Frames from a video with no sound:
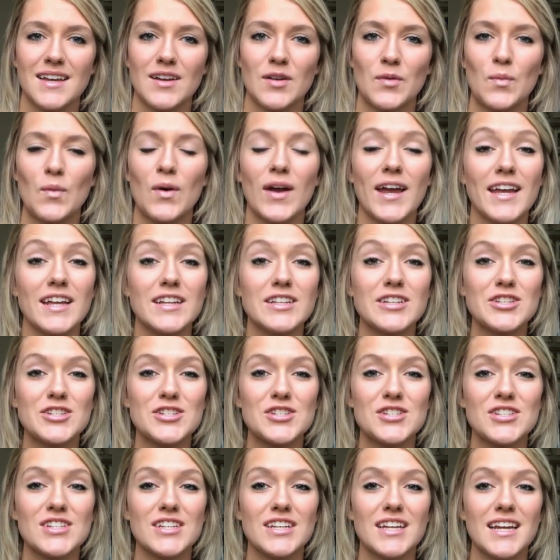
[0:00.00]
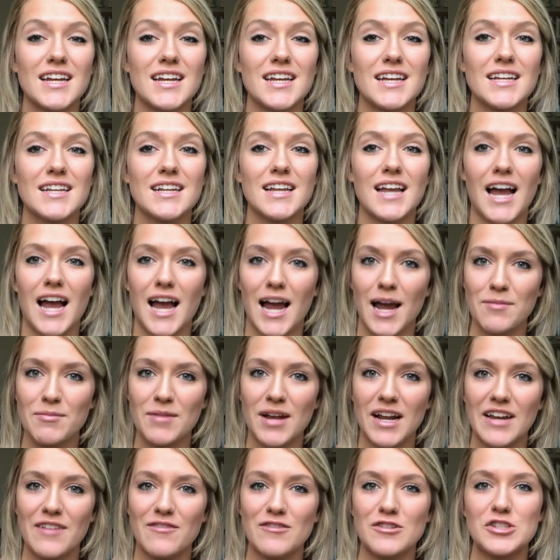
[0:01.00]
which I'm
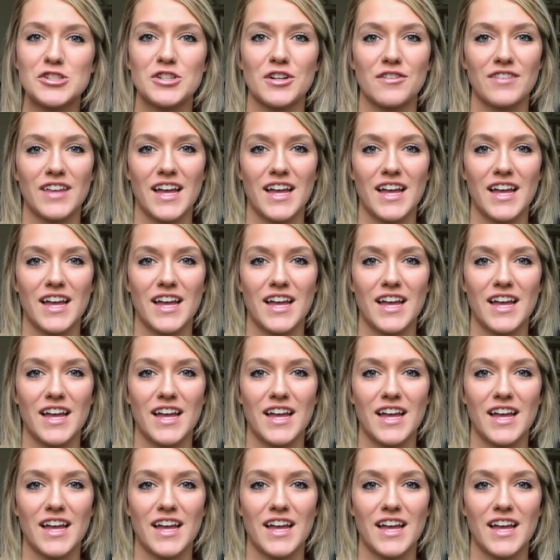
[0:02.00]
not even sure if